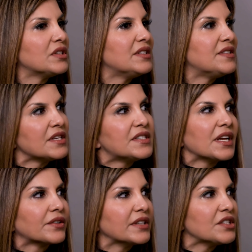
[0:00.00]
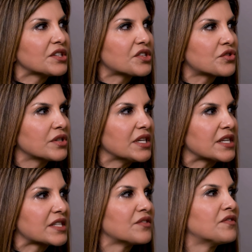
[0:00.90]
the dairy industry
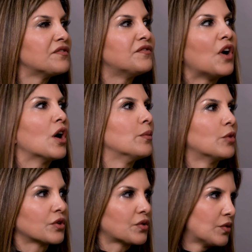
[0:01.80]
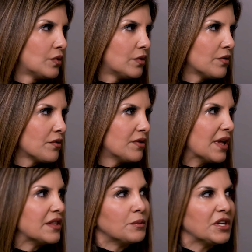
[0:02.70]
is far more cruel
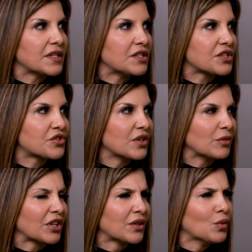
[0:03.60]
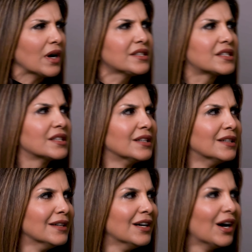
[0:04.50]
than the meat industry. I'm like, what?
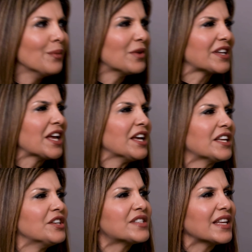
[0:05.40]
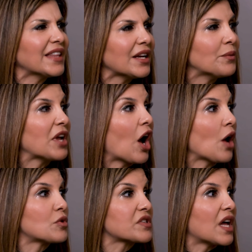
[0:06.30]
I'm like, can you say that?
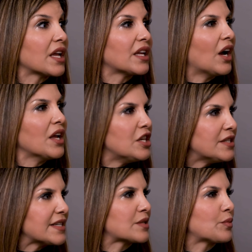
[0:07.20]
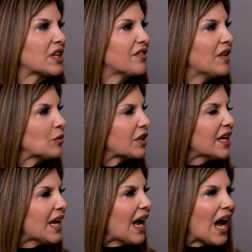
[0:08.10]
I was like in disbelief. I'm like,
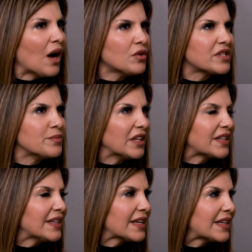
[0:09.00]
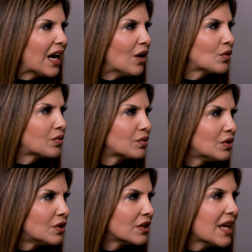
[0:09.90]
how is milking a cow
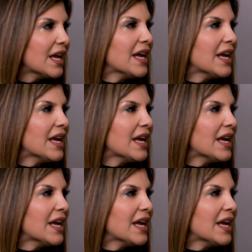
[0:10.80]
cruel?